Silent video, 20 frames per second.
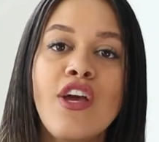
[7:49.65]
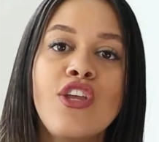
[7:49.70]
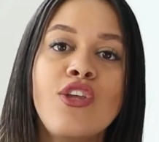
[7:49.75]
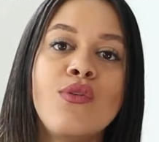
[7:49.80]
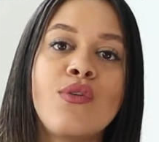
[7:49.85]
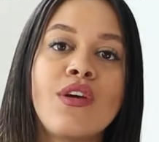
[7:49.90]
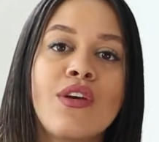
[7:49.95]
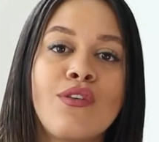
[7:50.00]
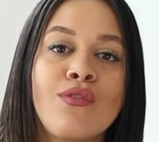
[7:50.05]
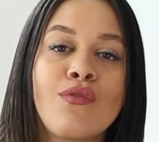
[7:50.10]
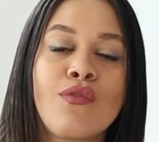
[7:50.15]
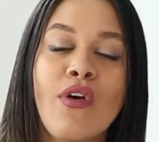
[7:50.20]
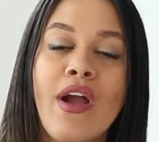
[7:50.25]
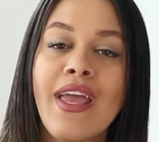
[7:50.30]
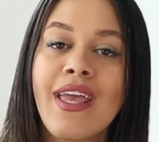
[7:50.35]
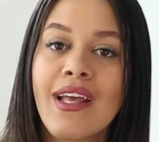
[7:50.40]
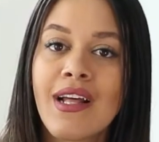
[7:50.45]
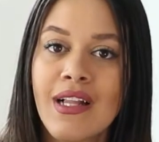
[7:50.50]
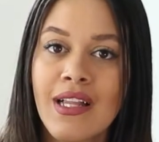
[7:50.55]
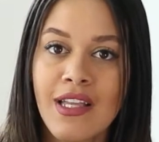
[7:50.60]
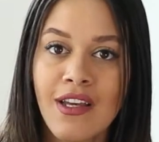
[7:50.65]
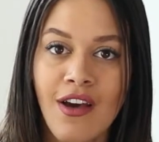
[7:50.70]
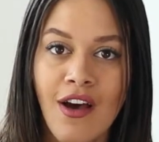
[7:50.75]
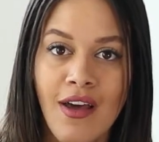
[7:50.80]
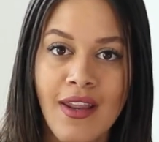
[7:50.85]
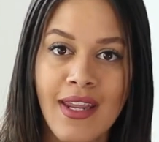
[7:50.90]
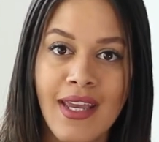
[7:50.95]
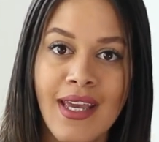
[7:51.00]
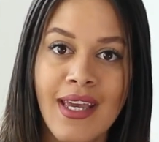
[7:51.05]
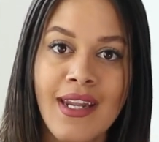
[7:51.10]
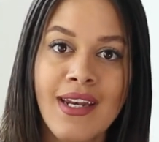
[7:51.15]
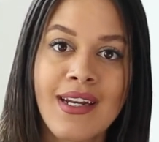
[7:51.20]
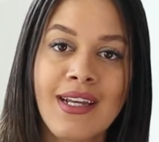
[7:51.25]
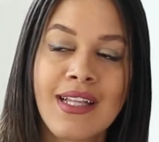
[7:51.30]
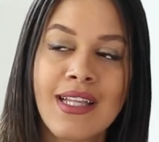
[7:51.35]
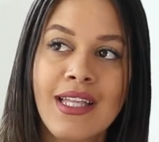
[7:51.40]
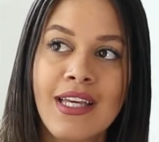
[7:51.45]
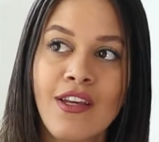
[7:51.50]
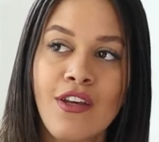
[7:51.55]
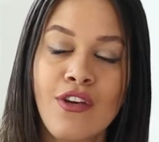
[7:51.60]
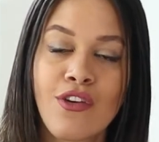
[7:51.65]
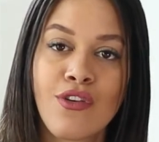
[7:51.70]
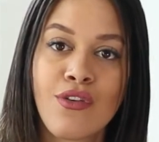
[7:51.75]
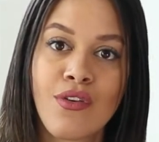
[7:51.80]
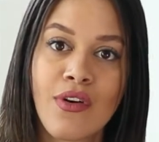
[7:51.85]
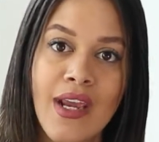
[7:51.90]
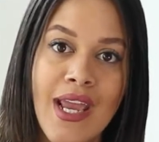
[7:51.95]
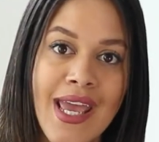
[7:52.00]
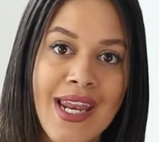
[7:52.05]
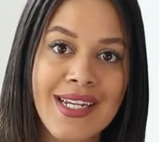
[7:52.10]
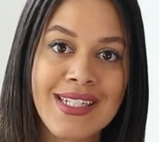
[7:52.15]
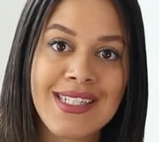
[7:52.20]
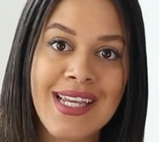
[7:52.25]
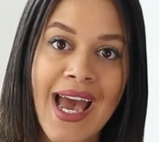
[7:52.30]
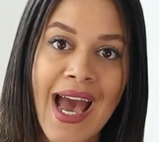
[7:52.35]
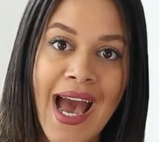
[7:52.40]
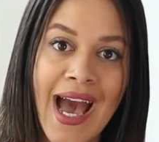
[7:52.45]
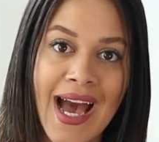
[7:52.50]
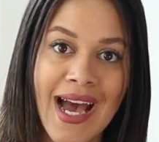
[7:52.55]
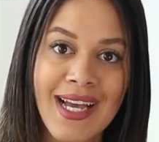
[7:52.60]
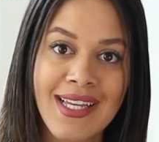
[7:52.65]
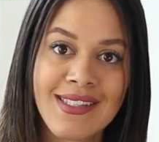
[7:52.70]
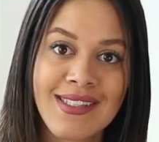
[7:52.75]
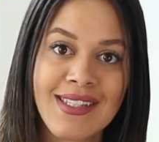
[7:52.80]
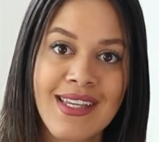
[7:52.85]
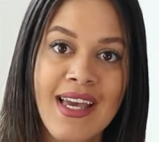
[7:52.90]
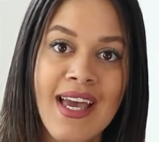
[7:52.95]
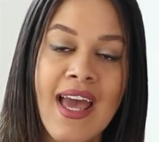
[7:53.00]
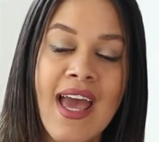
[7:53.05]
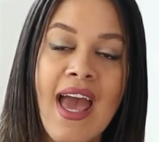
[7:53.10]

You can right click on it, click create a task,